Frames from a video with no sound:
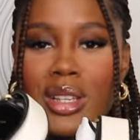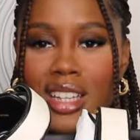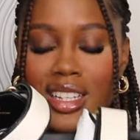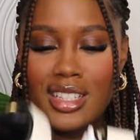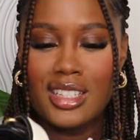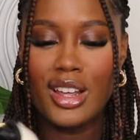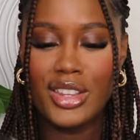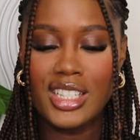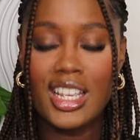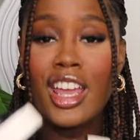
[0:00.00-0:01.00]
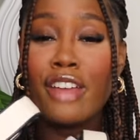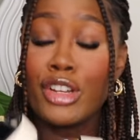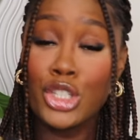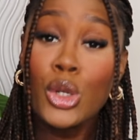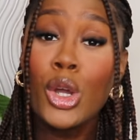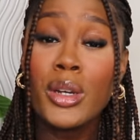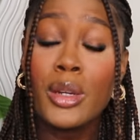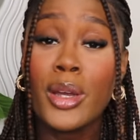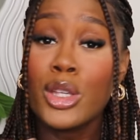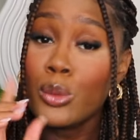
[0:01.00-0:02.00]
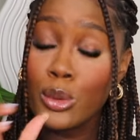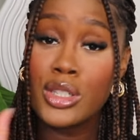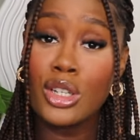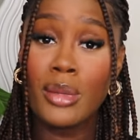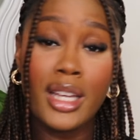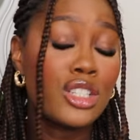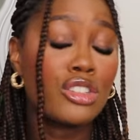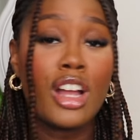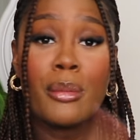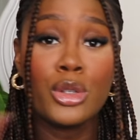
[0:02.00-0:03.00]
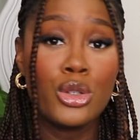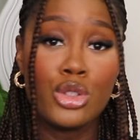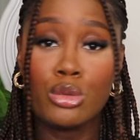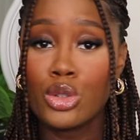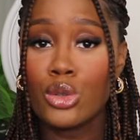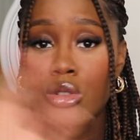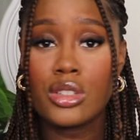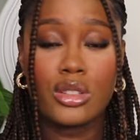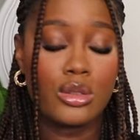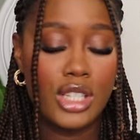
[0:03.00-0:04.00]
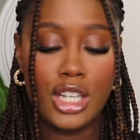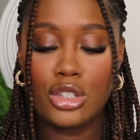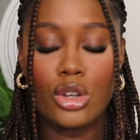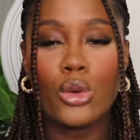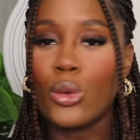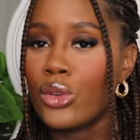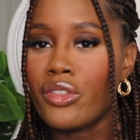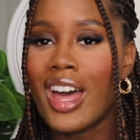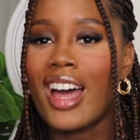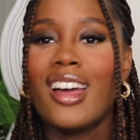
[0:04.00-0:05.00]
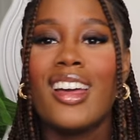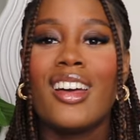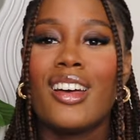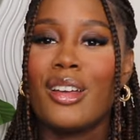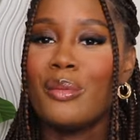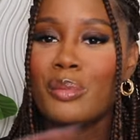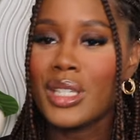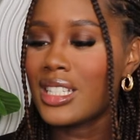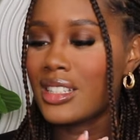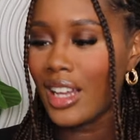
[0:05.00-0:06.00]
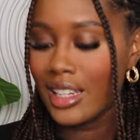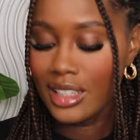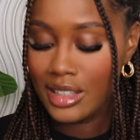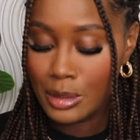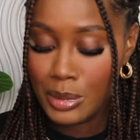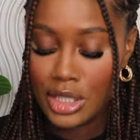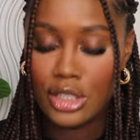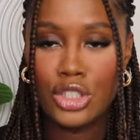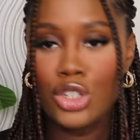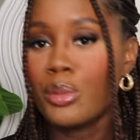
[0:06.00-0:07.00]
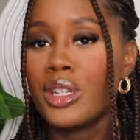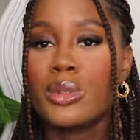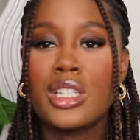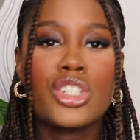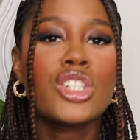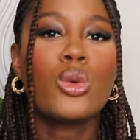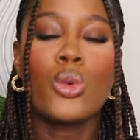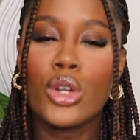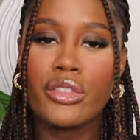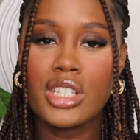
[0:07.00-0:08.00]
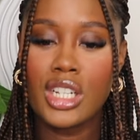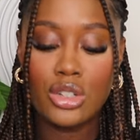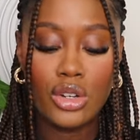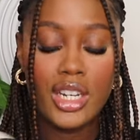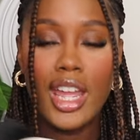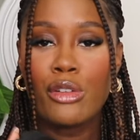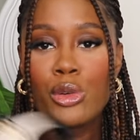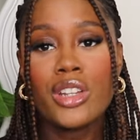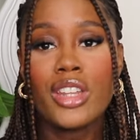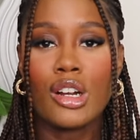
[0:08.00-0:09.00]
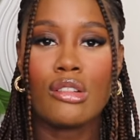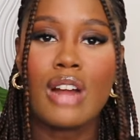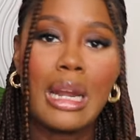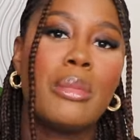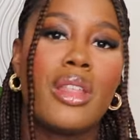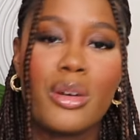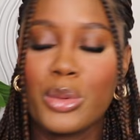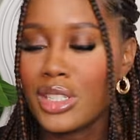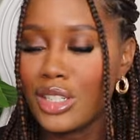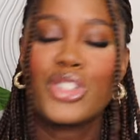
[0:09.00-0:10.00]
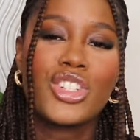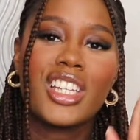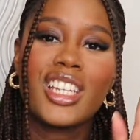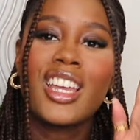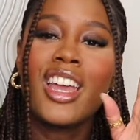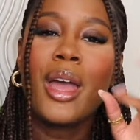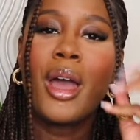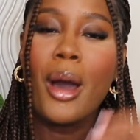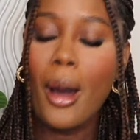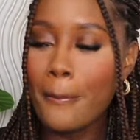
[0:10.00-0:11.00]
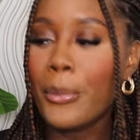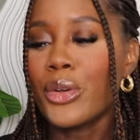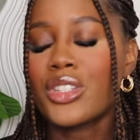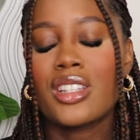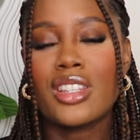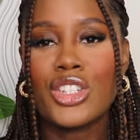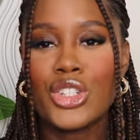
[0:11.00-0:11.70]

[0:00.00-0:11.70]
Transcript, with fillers: excited to style this. If I do go anywhere, you will see on my Instagram, YouTube Shorts, TikTok, all of that, um, me styling this particular shoe. But it was literally all over TikTok and everyone and their grandmother was literally unboxing this